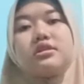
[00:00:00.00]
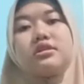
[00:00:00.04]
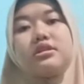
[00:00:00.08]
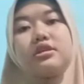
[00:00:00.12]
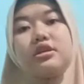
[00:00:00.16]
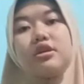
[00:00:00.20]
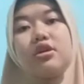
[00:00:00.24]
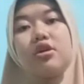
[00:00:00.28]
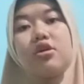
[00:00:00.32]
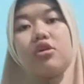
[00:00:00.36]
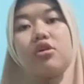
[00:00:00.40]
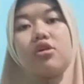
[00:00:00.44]

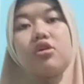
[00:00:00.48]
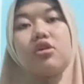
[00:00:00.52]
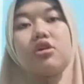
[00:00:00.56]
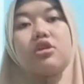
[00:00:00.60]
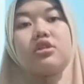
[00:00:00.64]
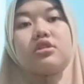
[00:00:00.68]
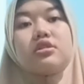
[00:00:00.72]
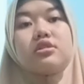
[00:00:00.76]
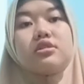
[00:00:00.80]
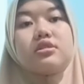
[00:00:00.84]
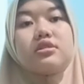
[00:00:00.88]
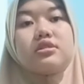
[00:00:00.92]
The
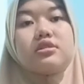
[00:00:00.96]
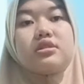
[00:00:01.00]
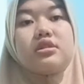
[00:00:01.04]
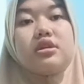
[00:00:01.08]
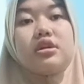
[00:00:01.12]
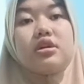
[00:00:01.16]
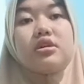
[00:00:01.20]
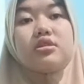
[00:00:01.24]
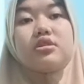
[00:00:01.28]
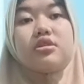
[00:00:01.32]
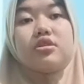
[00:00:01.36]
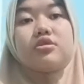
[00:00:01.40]
earth
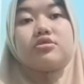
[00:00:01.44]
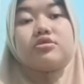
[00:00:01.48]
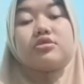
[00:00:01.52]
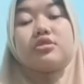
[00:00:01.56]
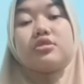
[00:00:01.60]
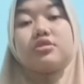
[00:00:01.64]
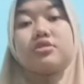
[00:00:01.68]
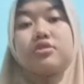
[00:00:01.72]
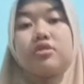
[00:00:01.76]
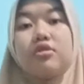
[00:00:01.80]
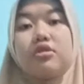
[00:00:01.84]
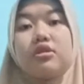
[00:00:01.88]

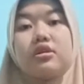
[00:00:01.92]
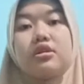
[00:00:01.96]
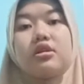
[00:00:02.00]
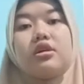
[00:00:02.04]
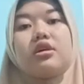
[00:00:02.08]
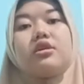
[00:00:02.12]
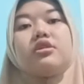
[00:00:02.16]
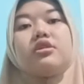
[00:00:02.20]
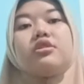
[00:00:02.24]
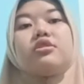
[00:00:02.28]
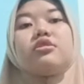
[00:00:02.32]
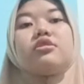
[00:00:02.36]
outer solid
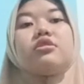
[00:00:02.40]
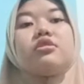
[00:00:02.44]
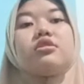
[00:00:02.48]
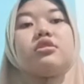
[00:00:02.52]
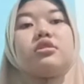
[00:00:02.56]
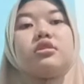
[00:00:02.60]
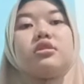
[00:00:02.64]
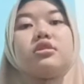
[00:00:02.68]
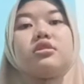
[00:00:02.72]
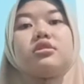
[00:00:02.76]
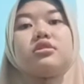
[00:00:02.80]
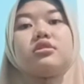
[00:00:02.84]
layer,
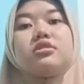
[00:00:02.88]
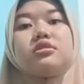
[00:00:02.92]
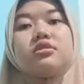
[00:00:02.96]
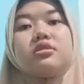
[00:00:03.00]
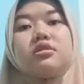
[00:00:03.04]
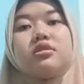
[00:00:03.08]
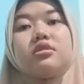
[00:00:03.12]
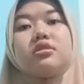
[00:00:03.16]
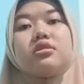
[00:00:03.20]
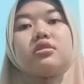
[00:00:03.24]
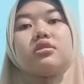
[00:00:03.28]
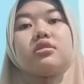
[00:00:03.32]

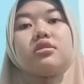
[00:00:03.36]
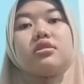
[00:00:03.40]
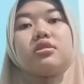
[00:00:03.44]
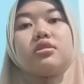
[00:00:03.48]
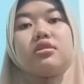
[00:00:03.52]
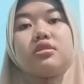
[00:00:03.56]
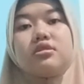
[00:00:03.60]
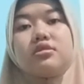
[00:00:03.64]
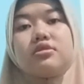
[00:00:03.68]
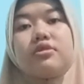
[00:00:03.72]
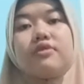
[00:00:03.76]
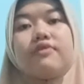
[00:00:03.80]
the
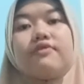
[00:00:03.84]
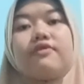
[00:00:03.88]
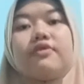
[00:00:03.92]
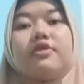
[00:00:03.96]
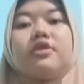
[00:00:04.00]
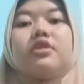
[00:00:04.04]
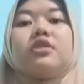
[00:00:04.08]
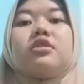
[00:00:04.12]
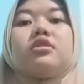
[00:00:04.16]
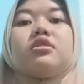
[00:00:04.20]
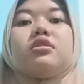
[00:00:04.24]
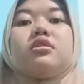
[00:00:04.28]

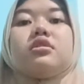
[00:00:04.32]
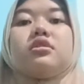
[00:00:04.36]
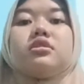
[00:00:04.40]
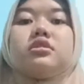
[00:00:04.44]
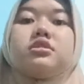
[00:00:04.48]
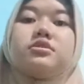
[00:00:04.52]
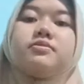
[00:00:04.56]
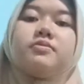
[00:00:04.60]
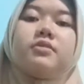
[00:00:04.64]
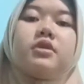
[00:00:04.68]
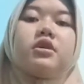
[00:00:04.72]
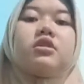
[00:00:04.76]
lithosphere,
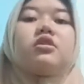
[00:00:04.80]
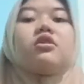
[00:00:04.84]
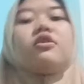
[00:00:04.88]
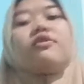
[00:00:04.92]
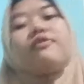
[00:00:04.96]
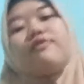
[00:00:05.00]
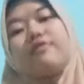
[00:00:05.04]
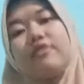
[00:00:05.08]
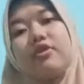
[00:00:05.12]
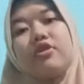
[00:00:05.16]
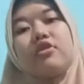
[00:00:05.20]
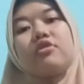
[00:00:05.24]
is made
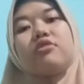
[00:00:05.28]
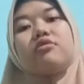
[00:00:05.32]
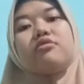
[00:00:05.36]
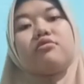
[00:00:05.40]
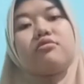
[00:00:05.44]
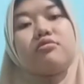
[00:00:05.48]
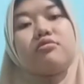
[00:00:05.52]
of rock.